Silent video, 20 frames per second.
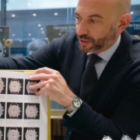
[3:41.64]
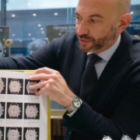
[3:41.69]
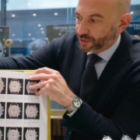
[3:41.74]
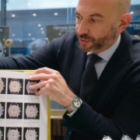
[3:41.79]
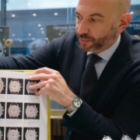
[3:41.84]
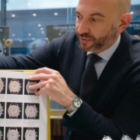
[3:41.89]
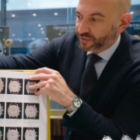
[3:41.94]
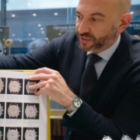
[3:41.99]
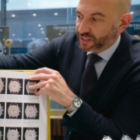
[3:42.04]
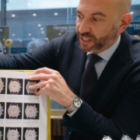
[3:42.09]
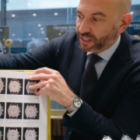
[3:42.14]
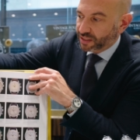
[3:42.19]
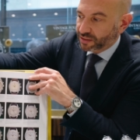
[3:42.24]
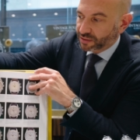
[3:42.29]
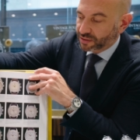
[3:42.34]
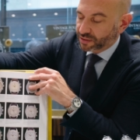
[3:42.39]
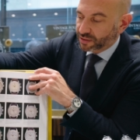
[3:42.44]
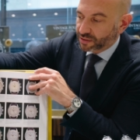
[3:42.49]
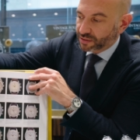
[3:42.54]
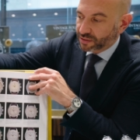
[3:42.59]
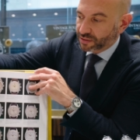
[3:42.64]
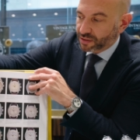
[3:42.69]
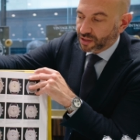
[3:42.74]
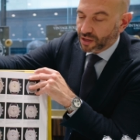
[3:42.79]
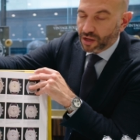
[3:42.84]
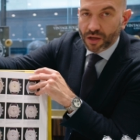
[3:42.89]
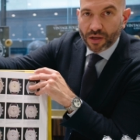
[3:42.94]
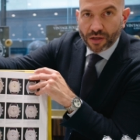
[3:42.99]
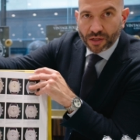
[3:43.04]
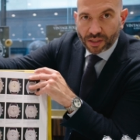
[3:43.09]
So we've seen
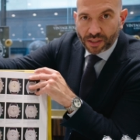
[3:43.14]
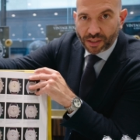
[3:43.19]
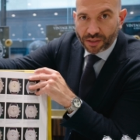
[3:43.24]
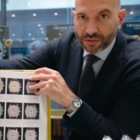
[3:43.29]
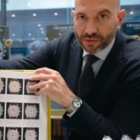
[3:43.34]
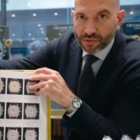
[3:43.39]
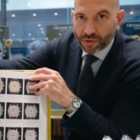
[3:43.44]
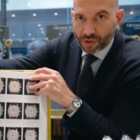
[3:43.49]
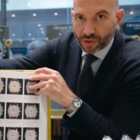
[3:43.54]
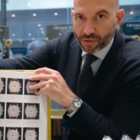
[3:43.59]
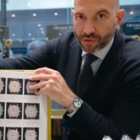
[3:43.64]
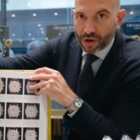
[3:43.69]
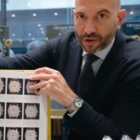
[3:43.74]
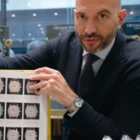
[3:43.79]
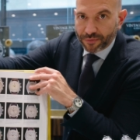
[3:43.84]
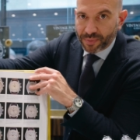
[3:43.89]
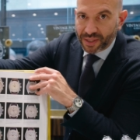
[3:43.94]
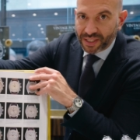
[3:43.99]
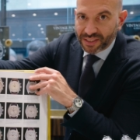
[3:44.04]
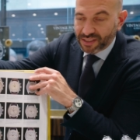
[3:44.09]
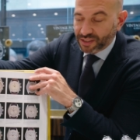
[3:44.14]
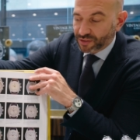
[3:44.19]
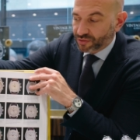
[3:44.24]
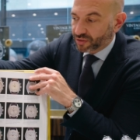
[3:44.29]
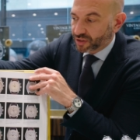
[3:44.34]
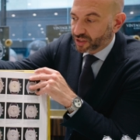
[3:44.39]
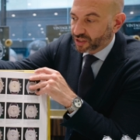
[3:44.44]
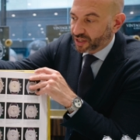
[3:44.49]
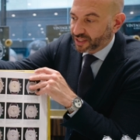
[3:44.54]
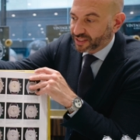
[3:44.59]
the early chronograph pieces
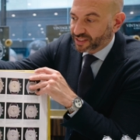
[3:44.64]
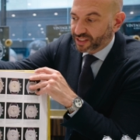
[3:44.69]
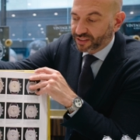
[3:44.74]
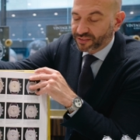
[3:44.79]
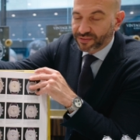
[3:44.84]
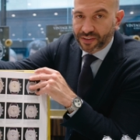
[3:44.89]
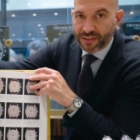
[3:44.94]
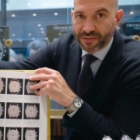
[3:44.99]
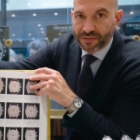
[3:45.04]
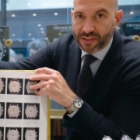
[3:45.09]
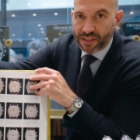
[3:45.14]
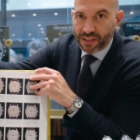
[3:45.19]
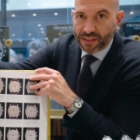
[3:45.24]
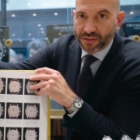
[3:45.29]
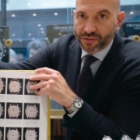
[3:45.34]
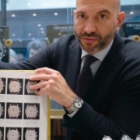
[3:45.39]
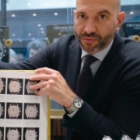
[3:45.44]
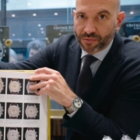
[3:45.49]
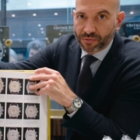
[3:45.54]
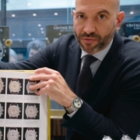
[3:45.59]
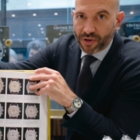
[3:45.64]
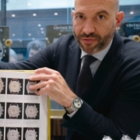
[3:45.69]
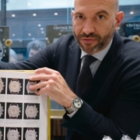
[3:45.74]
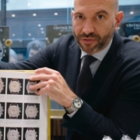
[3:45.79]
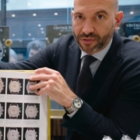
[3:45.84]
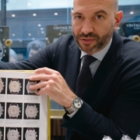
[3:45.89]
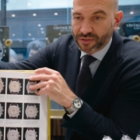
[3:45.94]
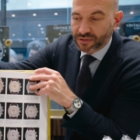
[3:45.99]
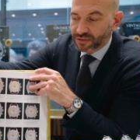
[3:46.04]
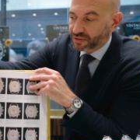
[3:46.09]
from the 1950s
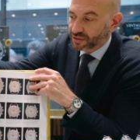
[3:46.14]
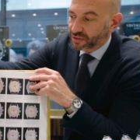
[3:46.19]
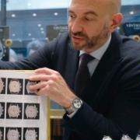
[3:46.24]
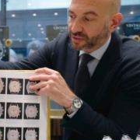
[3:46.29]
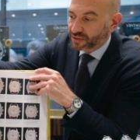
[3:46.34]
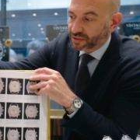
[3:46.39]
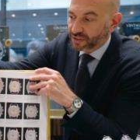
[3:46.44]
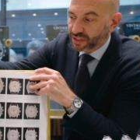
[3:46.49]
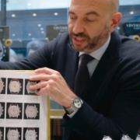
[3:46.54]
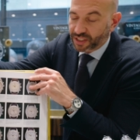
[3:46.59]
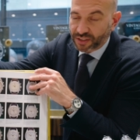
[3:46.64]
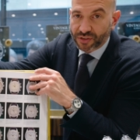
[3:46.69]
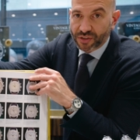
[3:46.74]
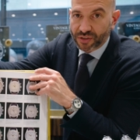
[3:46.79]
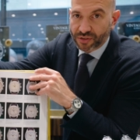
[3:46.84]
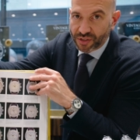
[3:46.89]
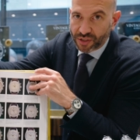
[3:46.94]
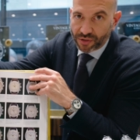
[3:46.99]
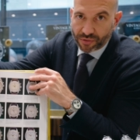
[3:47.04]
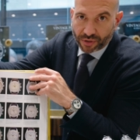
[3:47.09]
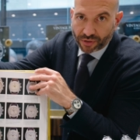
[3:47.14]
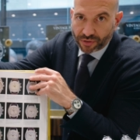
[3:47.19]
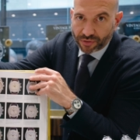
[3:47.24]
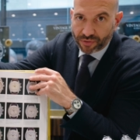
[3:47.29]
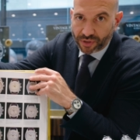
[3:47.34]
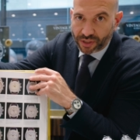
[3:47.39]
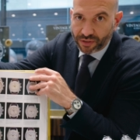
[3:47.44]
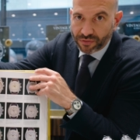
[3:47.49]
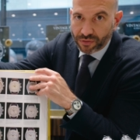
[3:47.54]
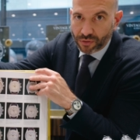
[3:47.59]
reference
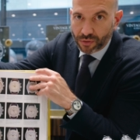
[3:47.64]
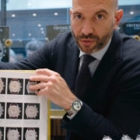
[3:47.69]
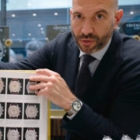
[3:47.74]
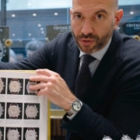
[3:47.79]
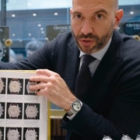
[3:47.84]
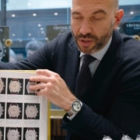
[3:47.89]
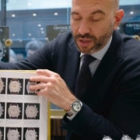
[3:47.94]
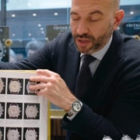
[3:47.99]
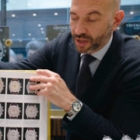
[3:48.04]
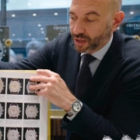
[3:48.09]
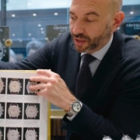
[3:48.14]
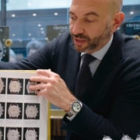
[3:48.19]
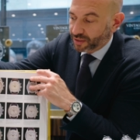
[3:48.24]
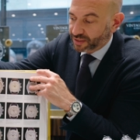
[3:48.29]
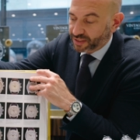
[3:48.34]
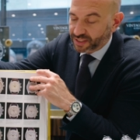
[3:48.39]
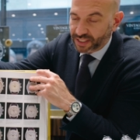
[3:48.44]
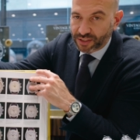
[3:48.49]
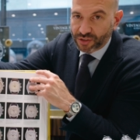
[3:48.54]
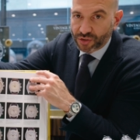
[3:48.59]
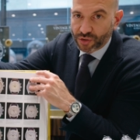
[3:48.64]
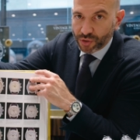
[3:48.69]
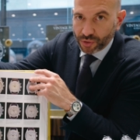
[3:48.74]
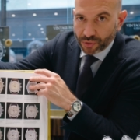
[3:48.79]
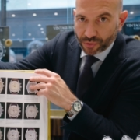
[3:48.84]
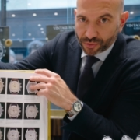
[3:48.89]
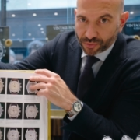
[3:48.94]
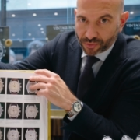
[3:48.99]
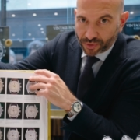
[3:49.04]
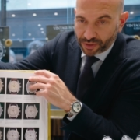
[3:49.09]
6034,
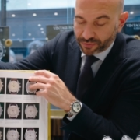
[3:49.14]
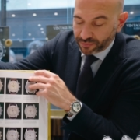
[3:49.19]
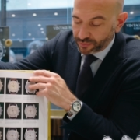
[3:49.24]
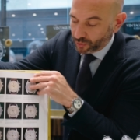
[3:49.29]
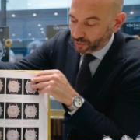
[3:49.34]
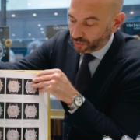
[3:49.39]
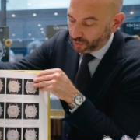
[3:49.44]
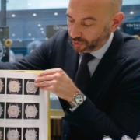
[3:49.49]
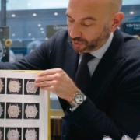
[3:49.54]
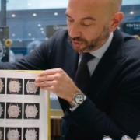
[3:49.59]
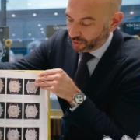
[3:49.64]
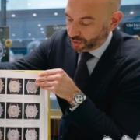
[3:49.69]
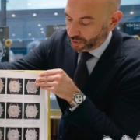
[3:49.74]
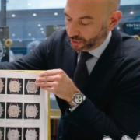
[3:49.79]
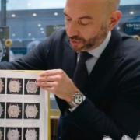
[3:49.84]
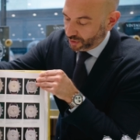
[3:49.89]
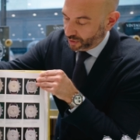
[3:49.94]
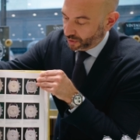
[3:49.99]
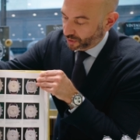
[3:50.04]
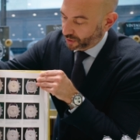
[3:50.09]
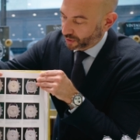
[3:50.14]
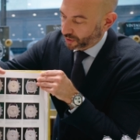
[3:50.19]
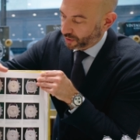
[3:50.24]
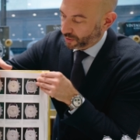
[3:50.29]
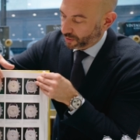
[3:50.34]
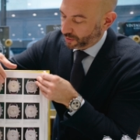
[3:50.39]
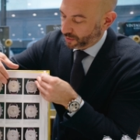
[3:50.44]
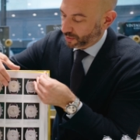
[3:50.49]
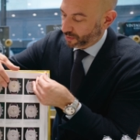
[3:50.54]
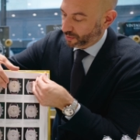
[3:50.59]
6234,
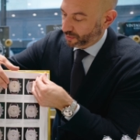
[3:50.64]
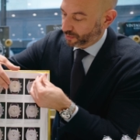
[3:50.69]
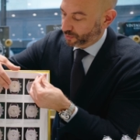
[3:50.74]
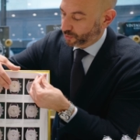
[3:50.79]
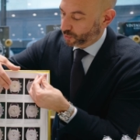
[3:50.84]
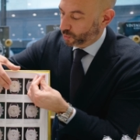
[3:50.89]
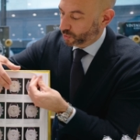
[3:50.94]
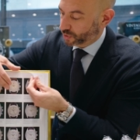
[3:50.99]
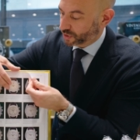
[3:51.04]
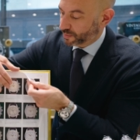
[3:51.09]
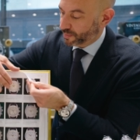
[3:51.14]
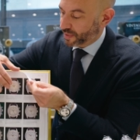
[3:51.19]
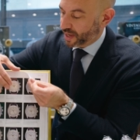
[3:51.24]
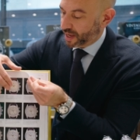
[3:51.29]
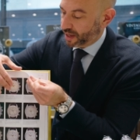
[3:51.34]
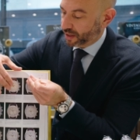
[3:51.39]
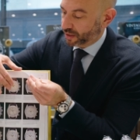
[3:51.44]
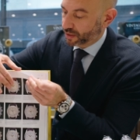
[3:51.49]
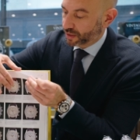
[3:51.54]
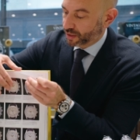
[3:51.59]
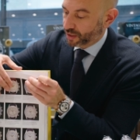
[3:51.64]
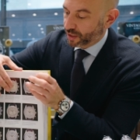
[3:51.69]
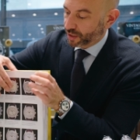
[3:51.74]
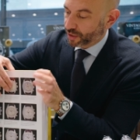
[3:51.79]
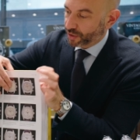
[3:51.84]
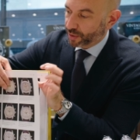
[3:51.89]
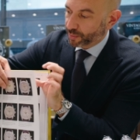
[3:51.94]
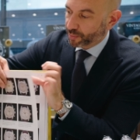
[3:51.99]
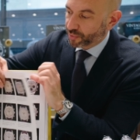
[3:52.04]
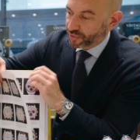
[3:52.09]
talked about
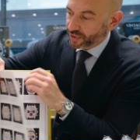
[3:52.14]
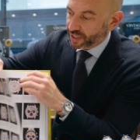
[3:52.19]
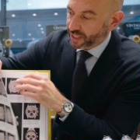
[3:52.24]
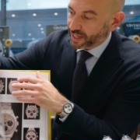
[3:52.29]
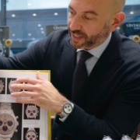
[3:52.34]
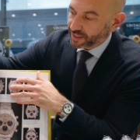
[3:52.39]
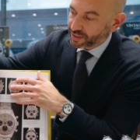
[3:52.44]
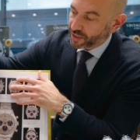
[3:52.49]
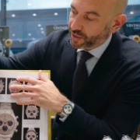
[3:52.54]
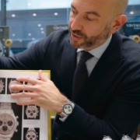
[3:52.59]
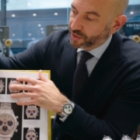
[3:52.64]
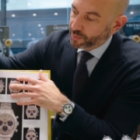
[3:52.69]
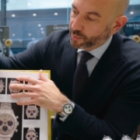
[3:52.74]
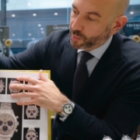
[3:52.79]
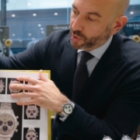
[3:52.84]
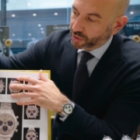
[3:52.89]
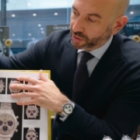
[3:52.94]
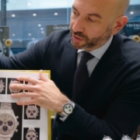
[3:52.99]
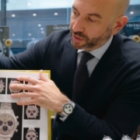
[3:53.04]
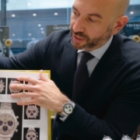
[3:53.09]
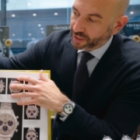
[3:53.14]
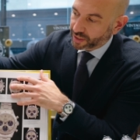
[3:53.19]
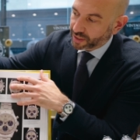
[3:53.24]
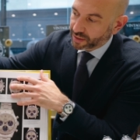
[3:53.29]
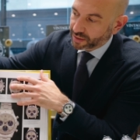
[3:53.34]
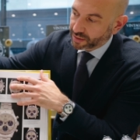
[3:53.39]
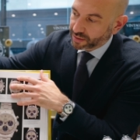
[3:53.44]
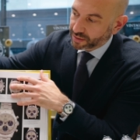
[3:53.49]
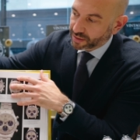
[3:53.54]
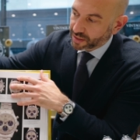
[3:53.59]
the pre-Daytona model that
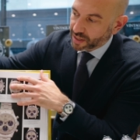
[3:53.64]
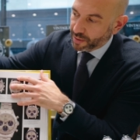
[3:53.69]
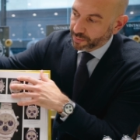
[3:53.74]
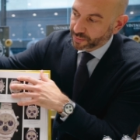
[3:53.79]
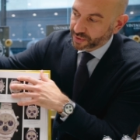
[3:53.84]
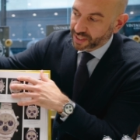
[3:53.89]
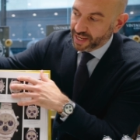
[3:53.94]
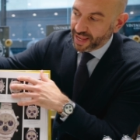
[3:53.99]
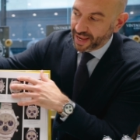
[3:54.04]
comes